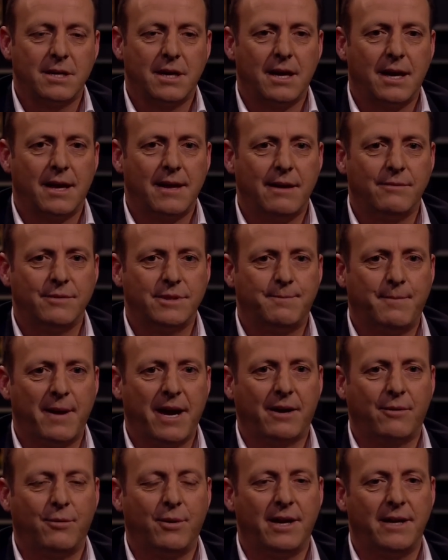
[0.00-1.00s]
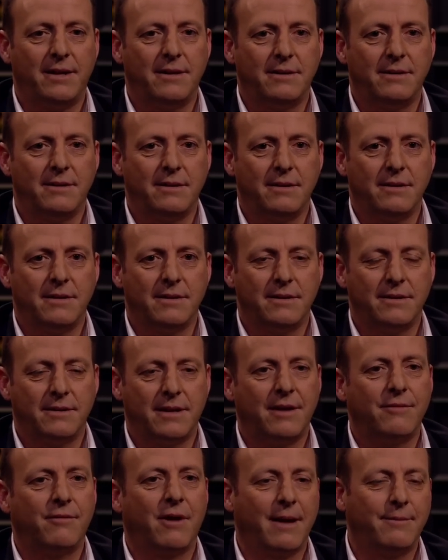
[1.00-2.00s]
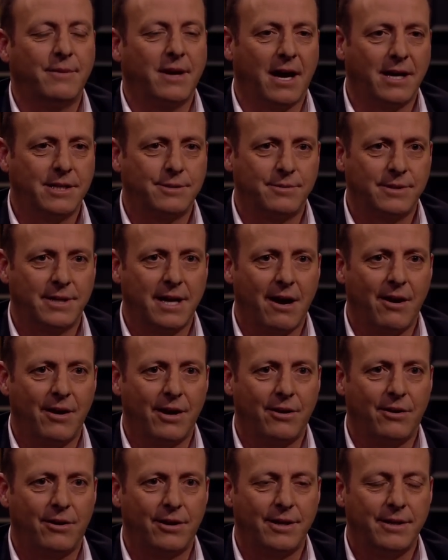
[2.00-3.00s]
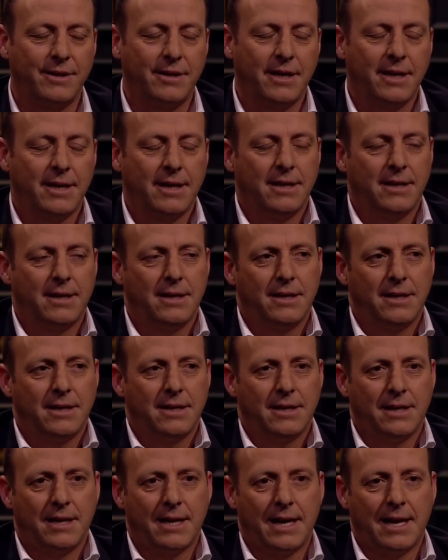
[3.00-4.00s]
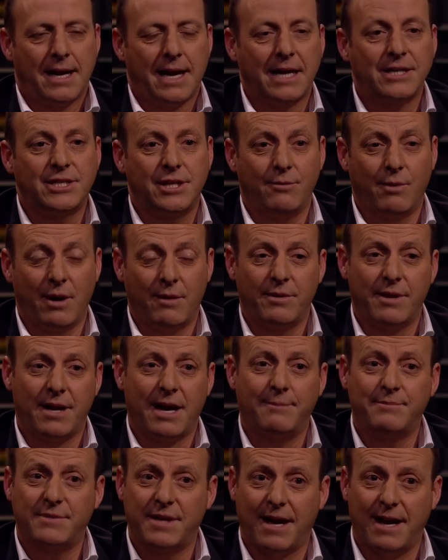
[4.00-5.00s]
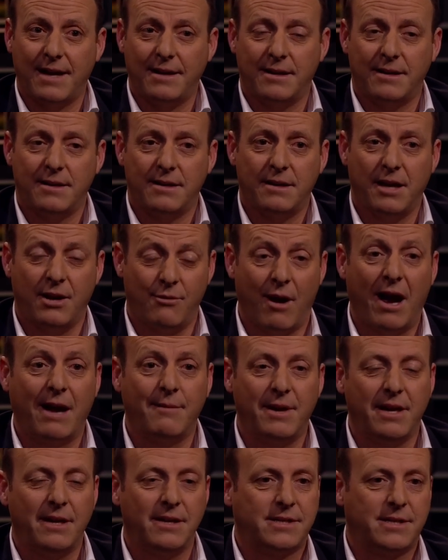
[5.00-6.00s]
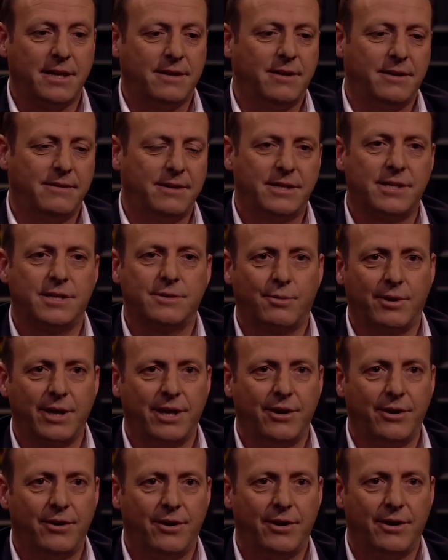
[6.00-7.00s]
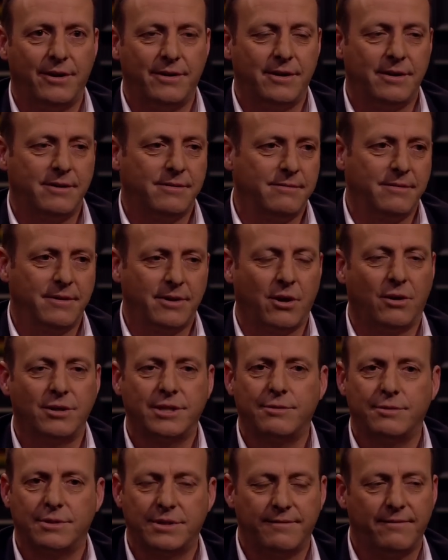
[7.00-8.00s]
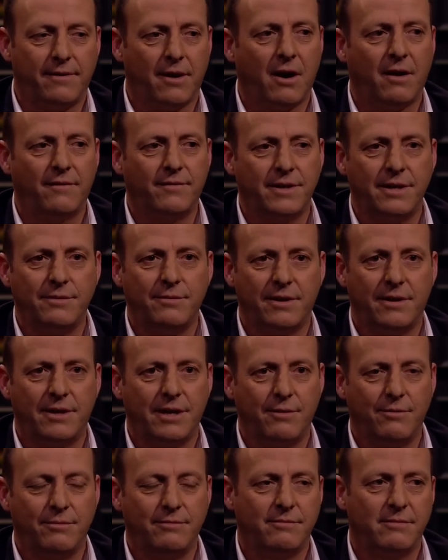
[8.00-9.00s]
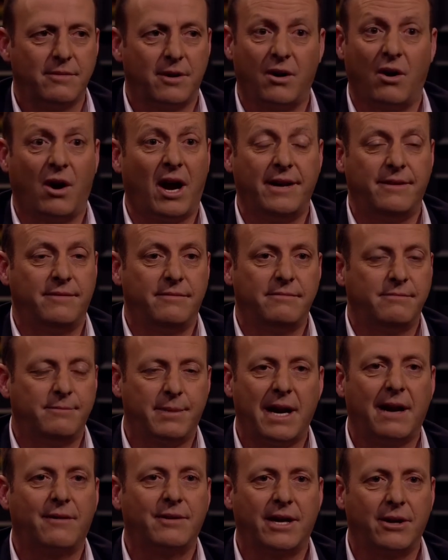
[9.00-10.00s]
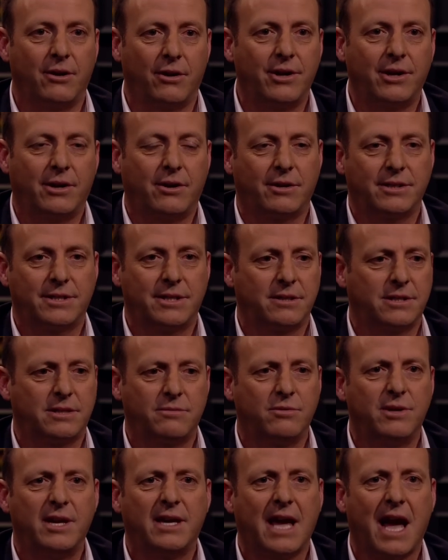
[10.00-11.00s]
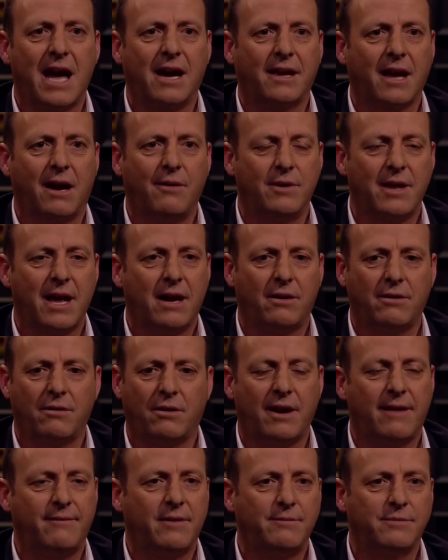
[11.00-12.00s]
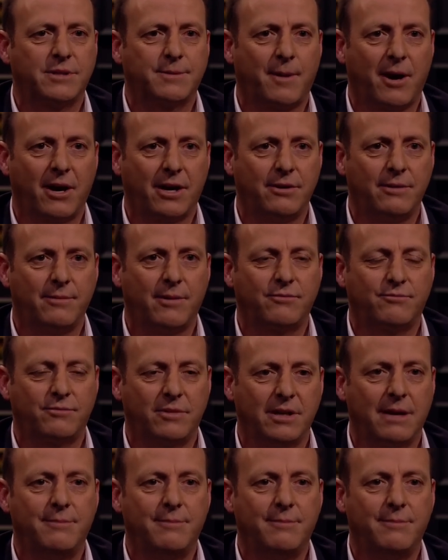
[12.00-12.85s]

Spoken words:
That was back when that rape case was going on, and Hutchie went with an update. He rang me and said that this is what he'd heard, that Cosy was involved, and I hadn't been able to get on to Cosy. I said, well, you can't go with that. I haven't even spoken to him.